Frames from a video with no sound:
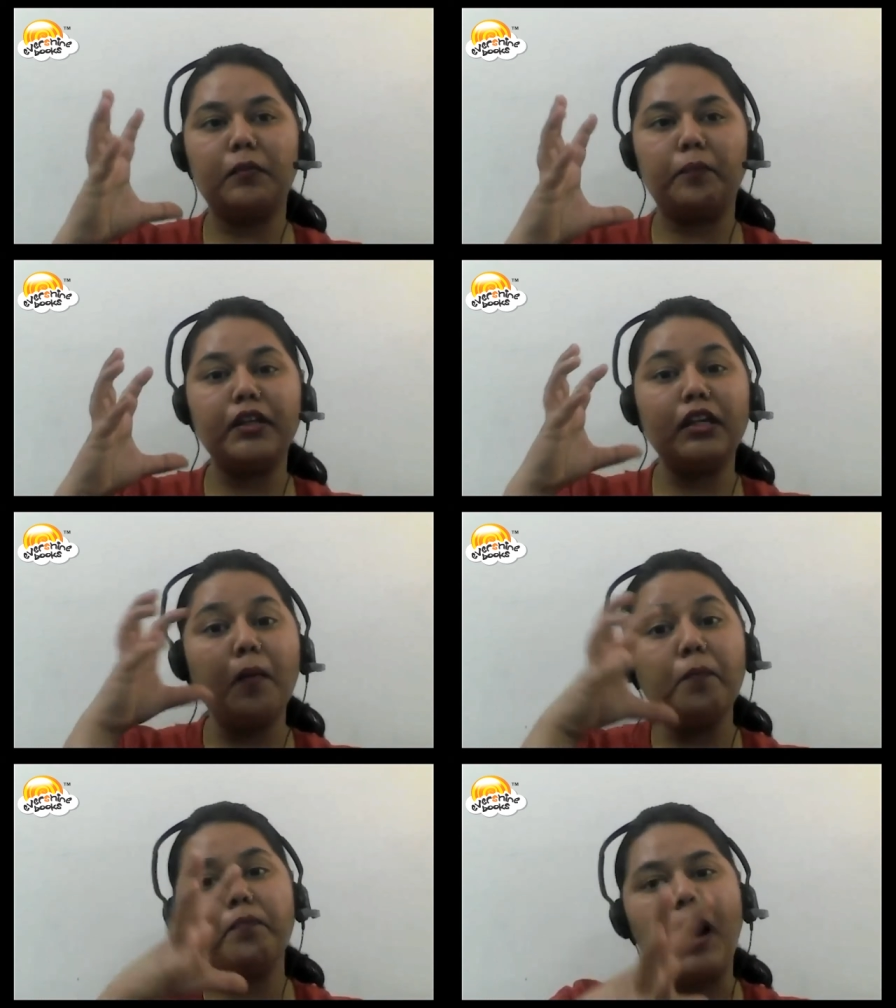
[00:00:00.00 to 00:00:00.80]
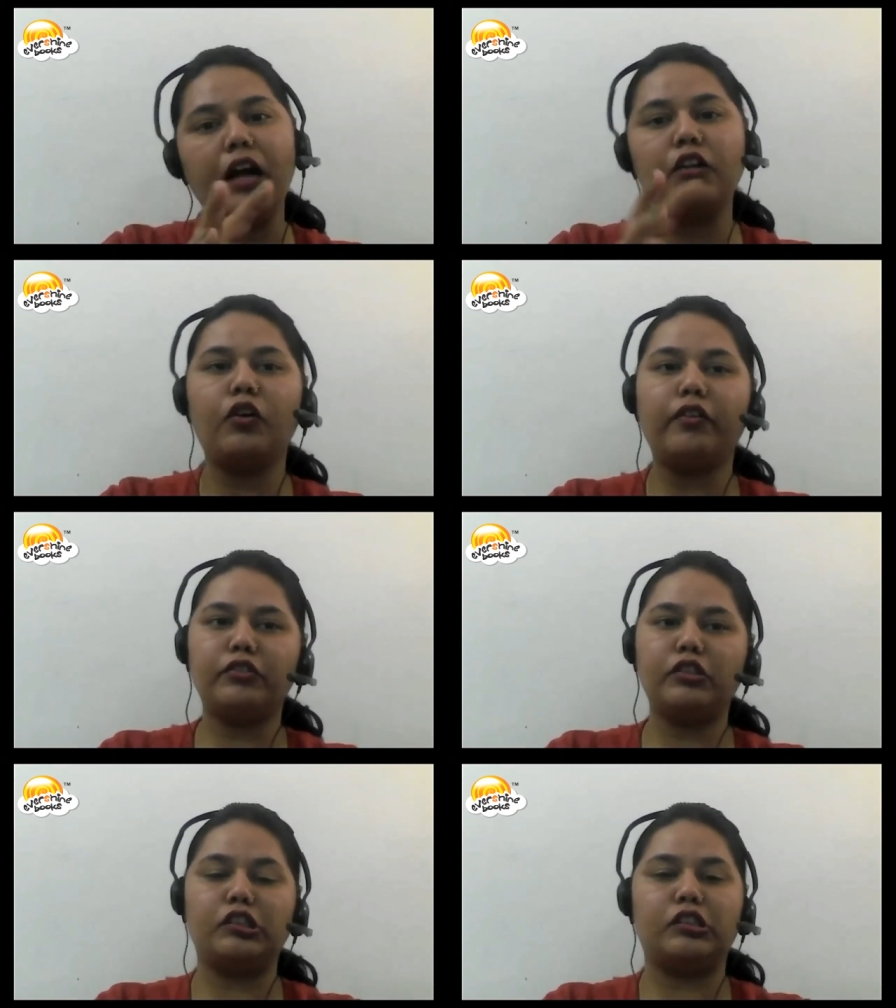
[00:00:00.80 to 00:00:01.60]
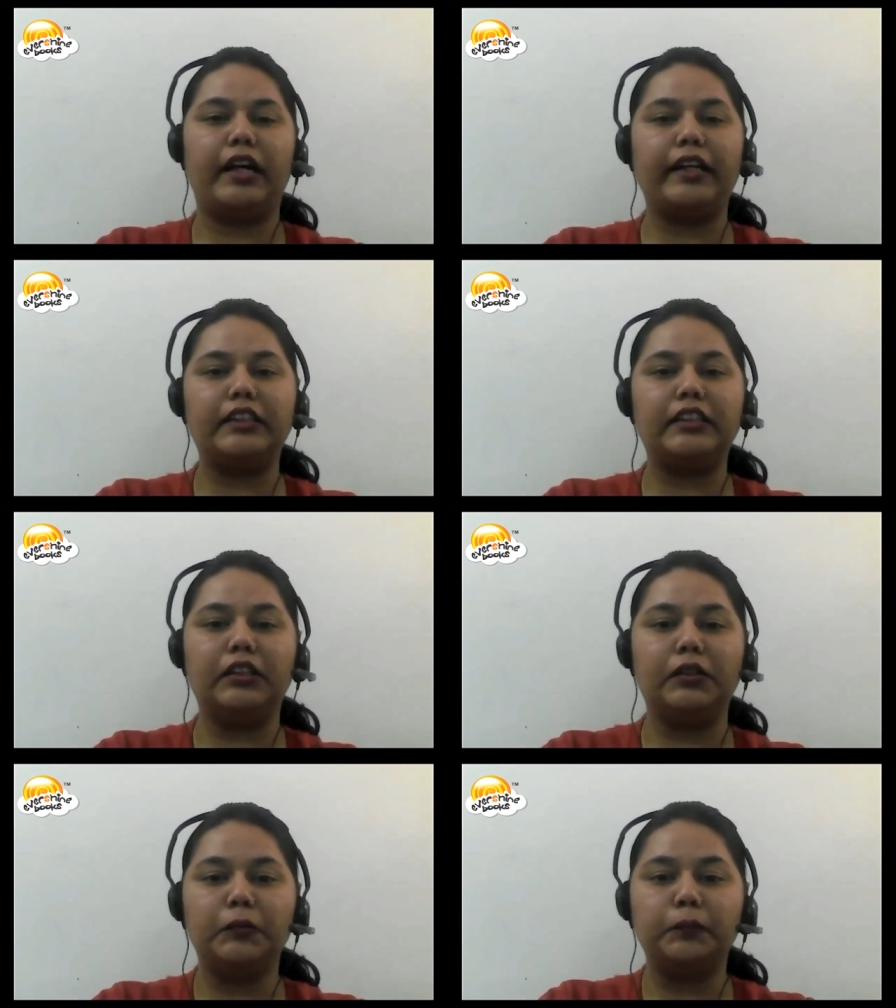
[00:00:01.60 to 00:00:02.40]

be a part of the society